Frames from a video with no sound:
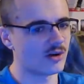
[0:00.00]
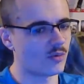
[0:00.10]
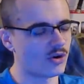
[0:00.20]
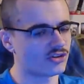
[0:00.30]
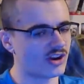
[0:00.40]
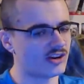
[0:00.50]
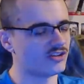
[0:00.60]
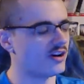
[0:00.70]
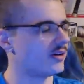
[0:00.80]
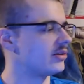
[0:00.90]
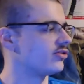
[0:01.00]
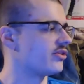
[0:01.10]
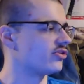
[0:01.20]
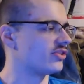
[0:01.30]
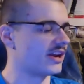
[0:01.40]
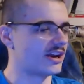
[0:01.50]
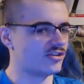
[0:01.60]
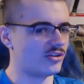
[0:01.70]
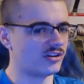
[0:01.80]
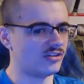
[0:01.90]
Worst case scenario is lots of the
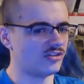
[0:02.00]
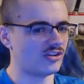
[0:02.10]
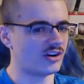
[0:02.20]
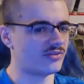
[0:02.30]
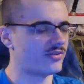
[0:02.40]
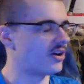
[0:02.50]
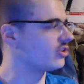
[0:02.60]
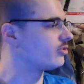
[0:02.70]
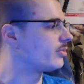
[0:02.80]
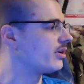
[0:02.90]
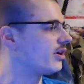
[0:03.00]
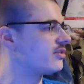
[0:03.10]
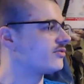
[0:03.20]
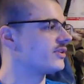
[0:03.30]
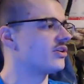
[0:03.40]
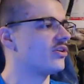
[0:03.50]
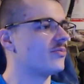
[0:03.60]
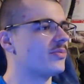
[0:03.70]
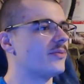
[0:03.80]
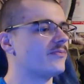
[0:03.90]
electronics inside are fucked, but hopefully not.
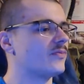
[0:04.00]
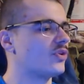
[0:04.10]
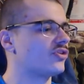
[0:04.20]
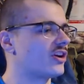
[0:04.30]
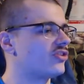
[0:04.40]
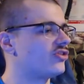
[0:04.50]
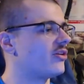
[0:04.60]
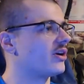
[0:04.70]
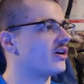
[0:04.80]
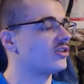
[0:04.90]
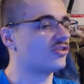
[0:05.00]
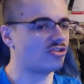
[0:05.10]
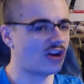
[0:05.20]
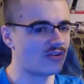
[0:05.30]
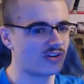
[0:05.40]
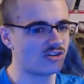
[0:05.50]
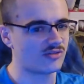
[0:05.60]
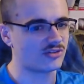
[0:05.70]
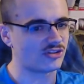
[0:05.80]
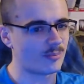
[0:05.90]
But worst case scenario, I can just salvage
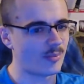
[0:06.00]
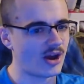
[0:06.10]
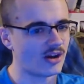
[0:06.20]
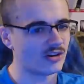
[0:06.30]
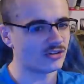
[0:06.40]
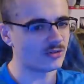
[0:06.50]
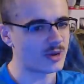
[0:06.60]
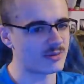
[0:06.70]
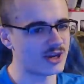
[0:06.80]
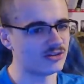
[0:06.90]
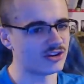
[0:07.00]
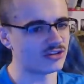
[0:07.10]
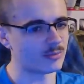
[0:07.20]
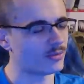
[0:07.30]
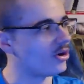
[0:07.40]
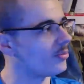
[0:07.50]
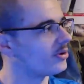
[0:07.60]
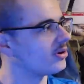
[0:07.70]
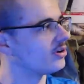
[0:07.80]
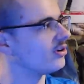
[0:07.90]
it for some parts or maybe use it as a prop
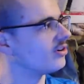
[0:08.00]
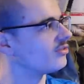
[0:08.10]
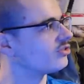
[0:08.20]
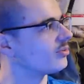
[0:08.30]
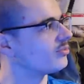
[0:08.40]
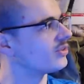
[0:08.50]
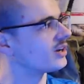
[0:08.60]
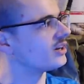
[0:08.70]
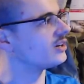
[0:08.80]
for something.